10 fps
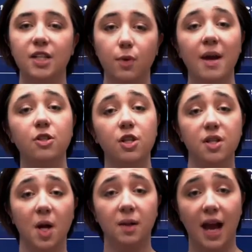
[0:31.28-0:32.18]
As we
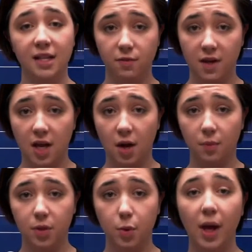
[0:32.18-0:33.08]
mentioned in our last
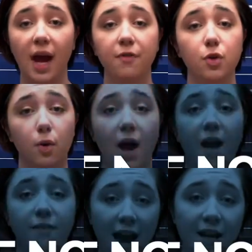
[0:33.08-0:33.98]
video, you will have to
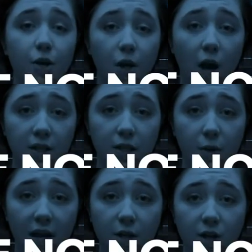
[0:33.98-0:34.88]
arrive at your caucus
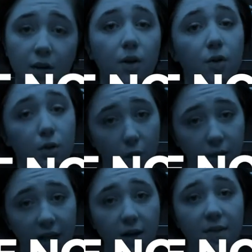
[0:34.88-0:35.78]
location no
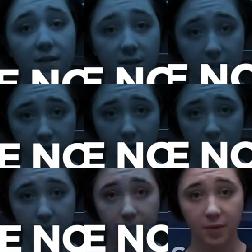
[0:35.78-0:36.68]
later than
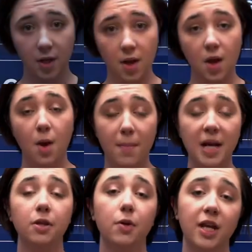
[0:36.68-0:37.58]
6:30.
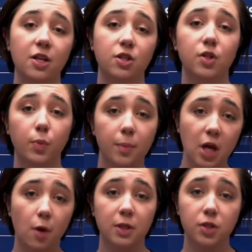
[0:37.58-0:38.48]
Many locations will
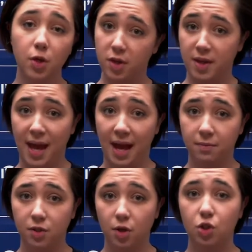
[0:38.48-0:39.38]
be open sooner than that,
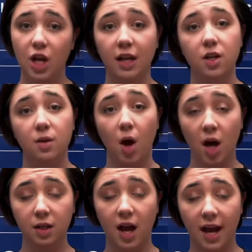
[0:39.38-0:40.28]
so check
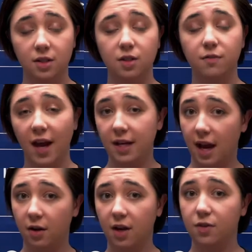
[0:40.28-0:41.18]
online to find
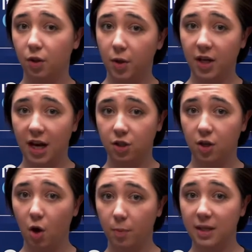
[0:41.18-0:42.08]
out if your
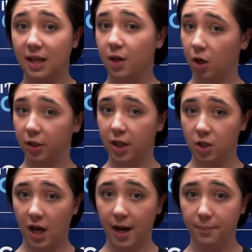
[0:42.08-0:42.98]
location opens at an earlier
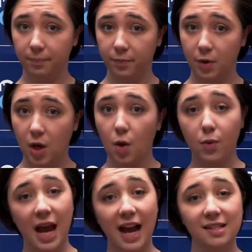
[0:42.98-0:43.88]
time.
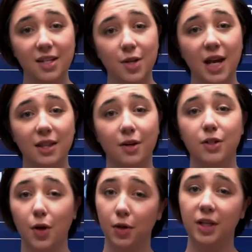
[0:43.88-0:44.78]
We ask that you get there
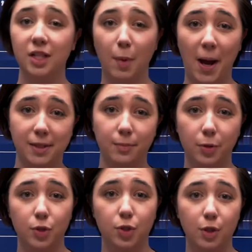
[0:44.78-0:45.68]
as early as
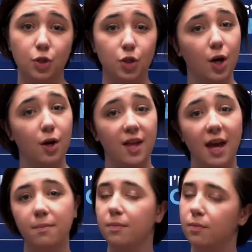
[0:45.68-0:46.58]
possible to ensure
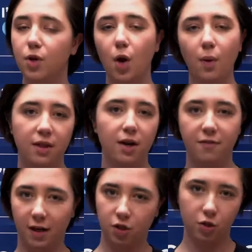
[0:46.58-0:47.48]
that no weather
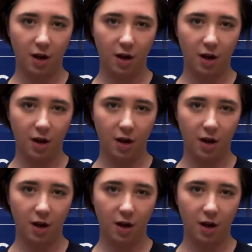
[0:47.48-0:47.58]
affects